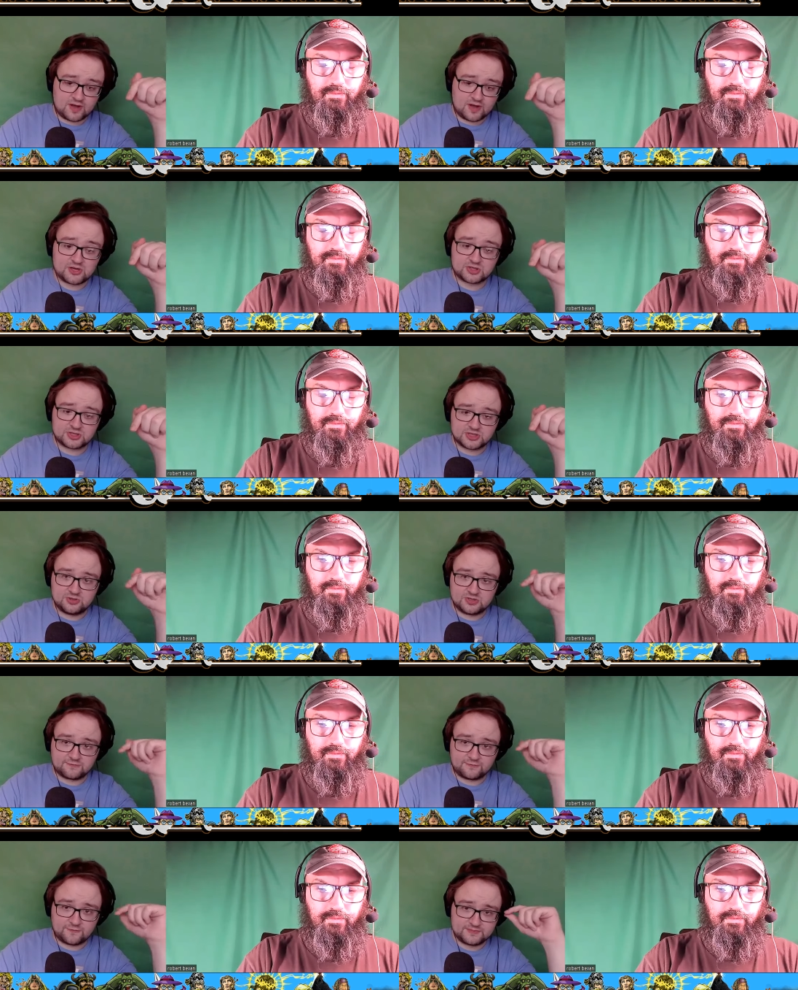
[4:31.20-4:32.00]
Speaker 1: rangers can do
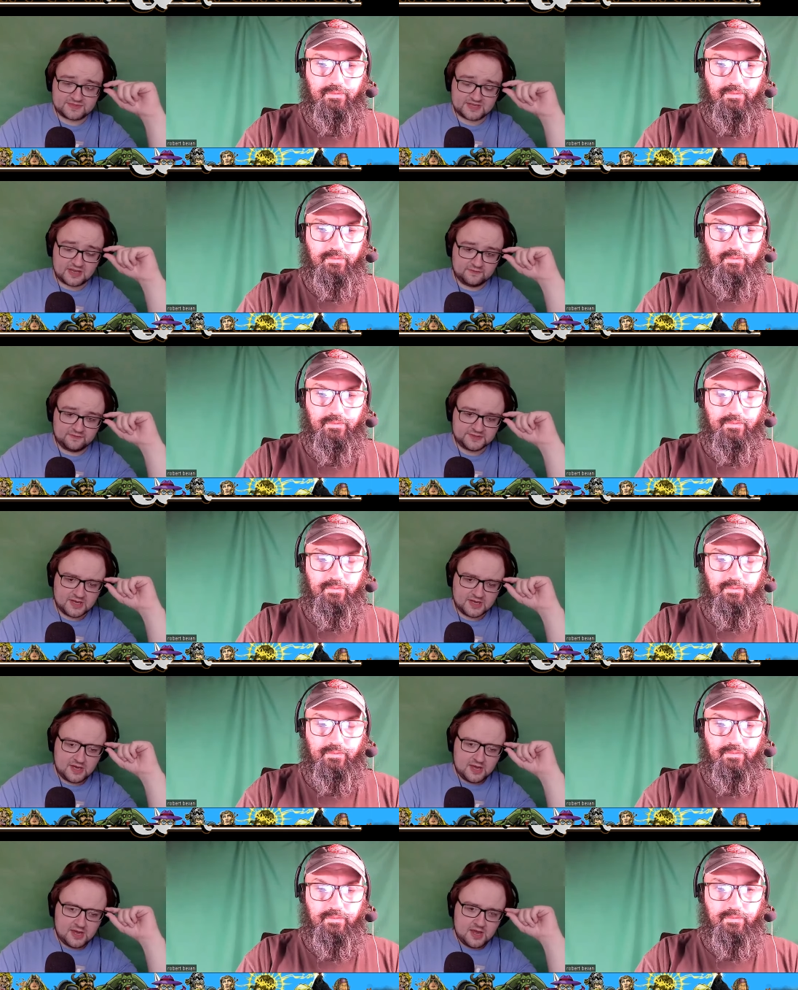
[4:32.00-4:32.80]
this for themselves.
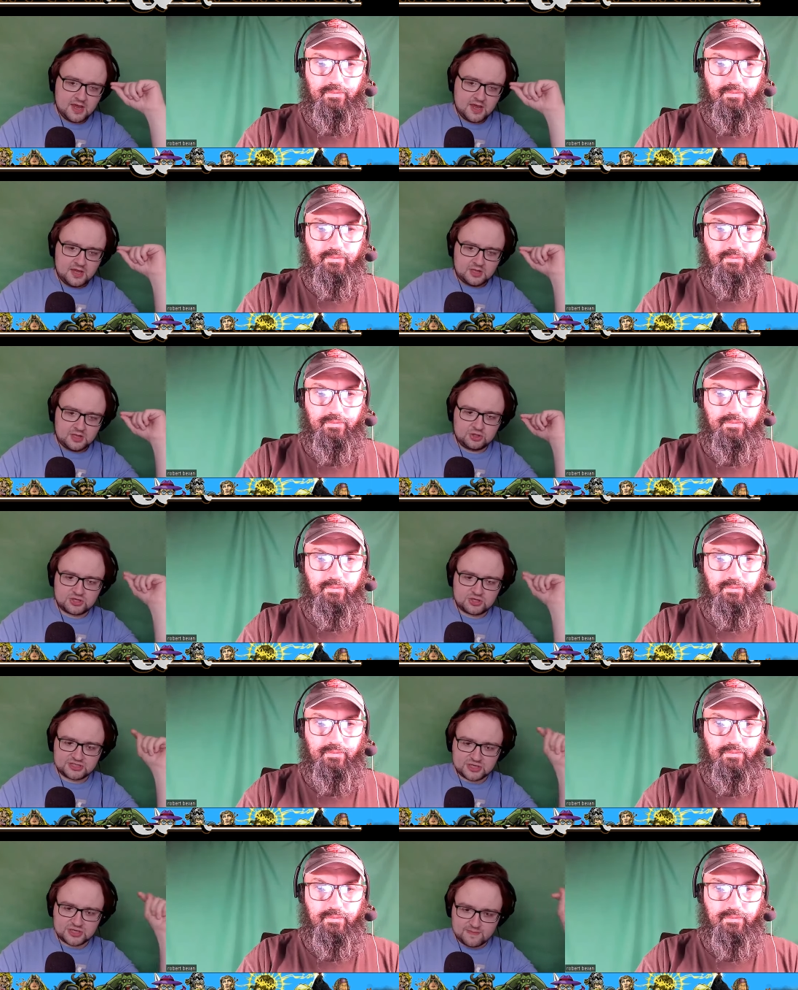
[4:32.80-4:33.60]
You
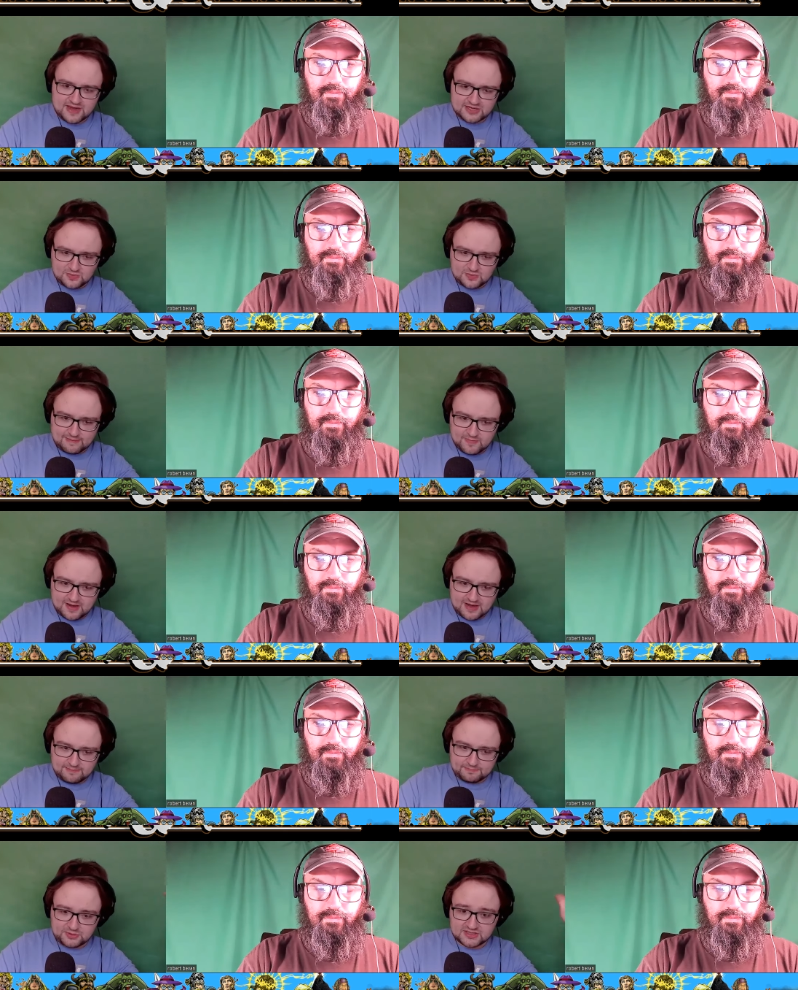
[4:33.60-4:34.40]
touch non-magical weapon and
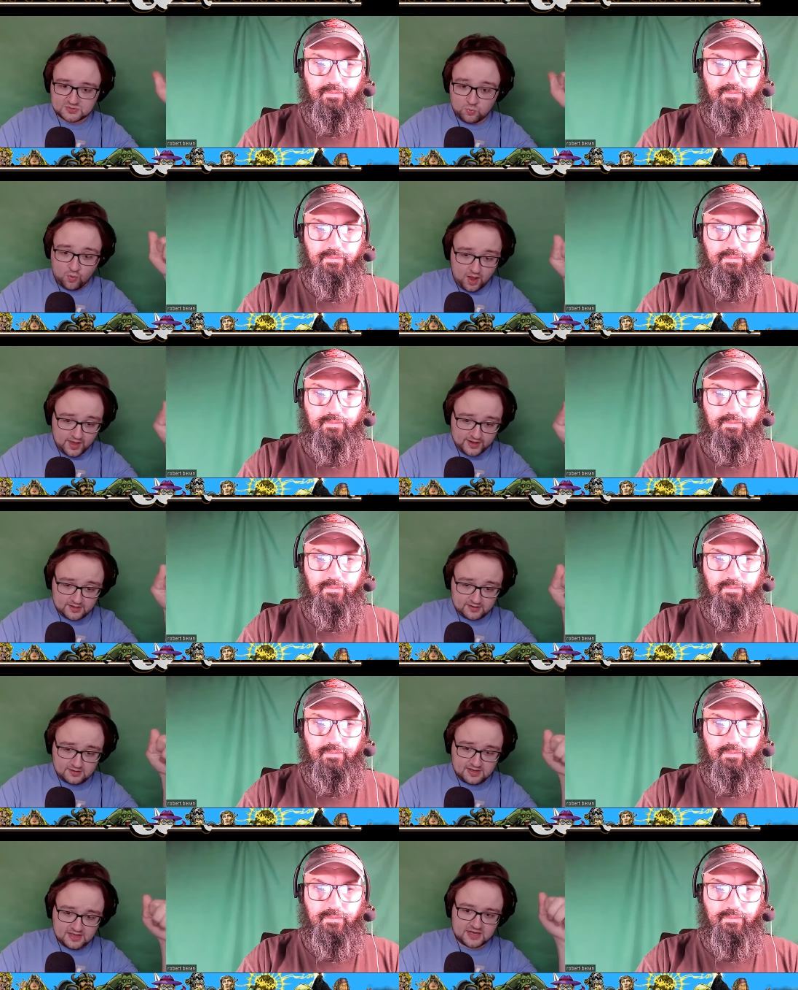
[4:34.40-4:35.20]
make it plus
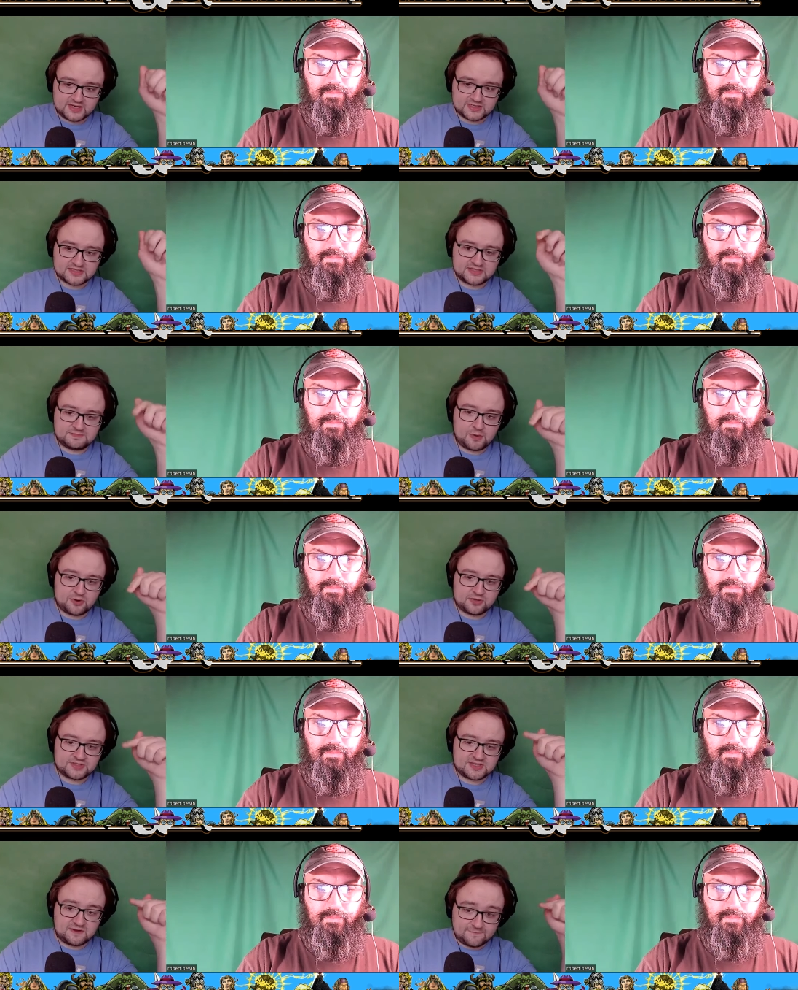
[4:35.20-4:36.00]
one, and it does a
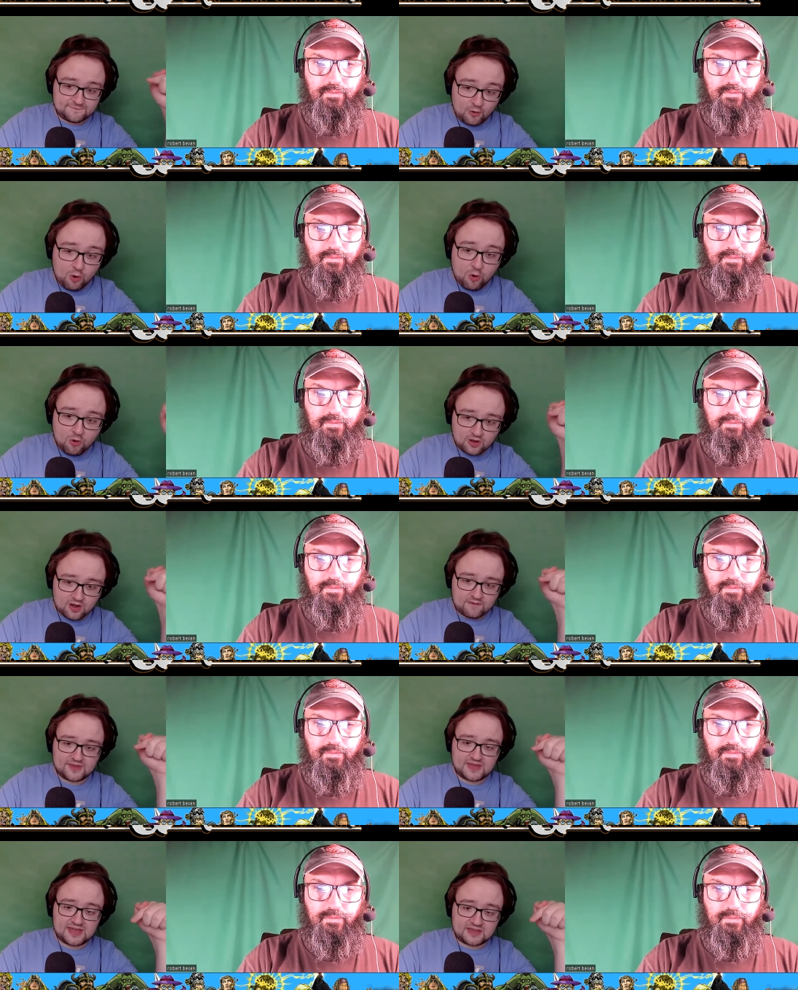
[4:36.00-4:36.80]
bonus d4
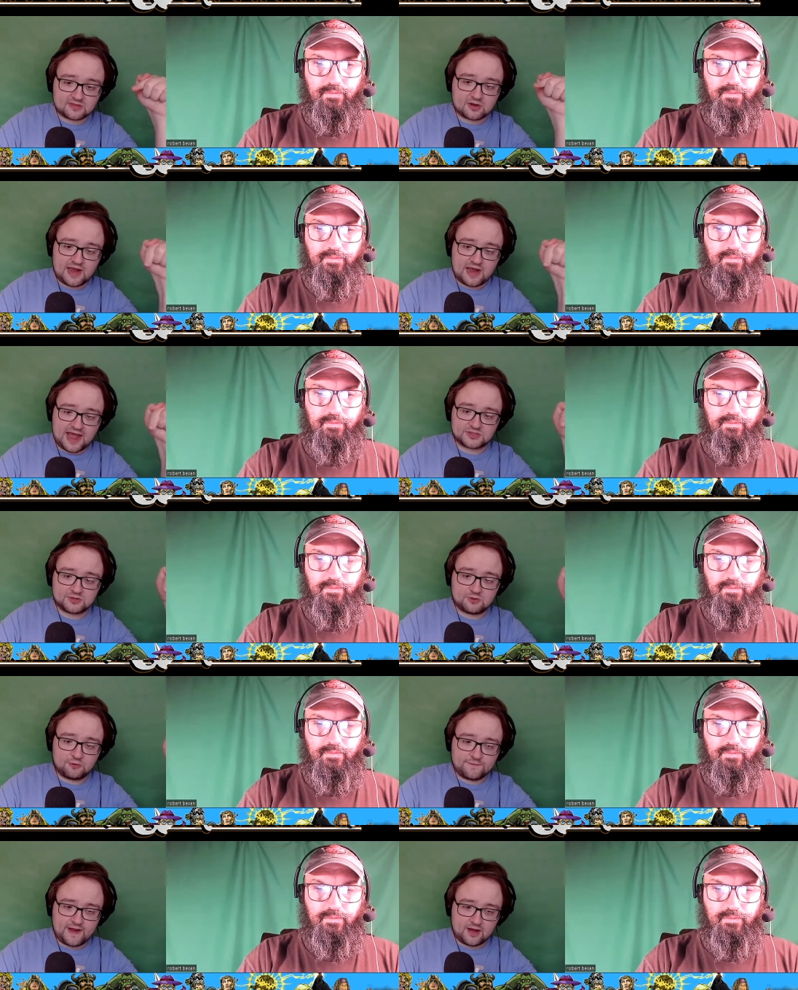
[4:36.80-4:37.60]
of either
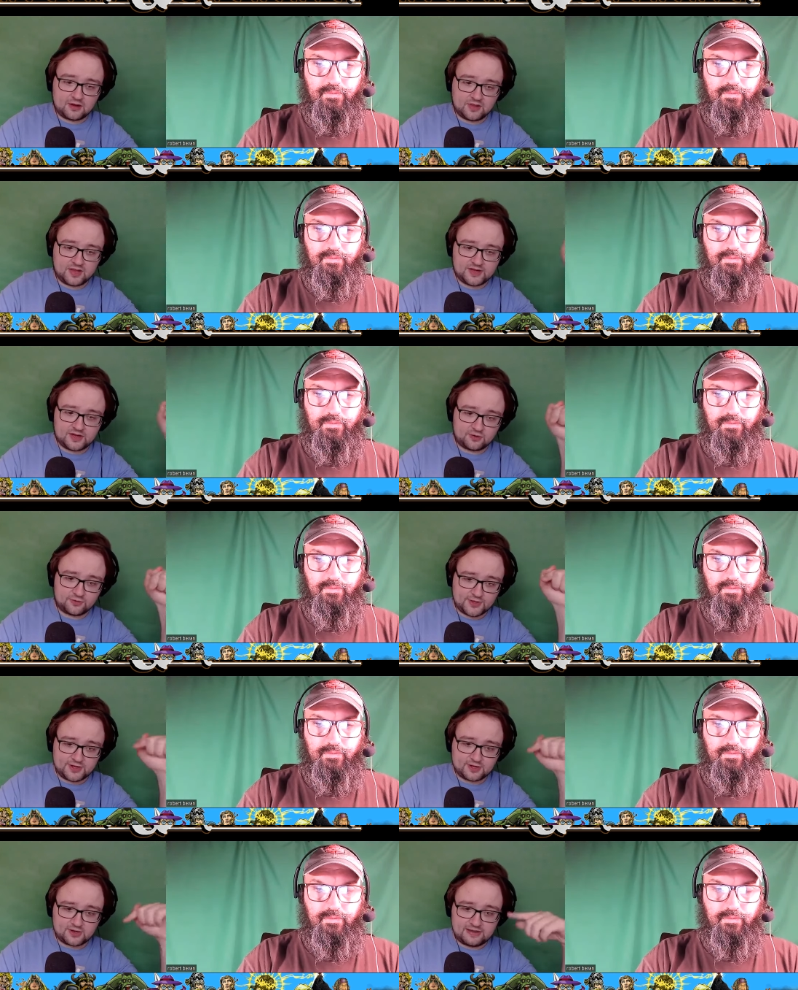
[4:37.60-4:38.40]
cold, Fire, Lightning, or
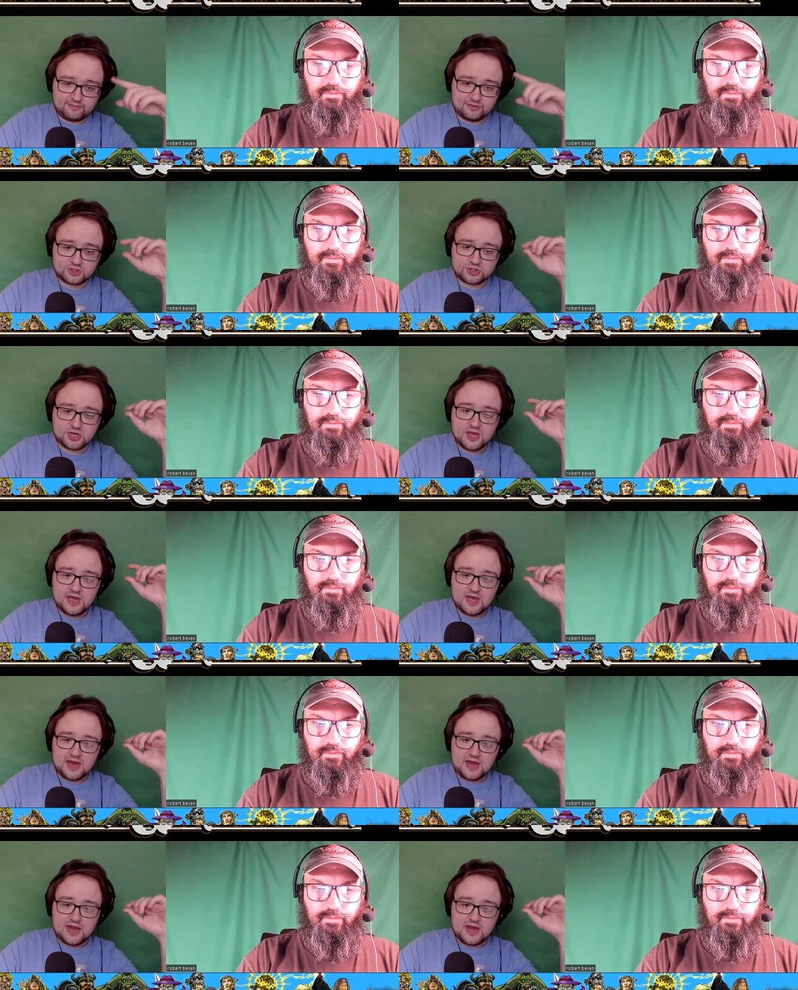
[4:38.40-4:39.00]
Thunder damage.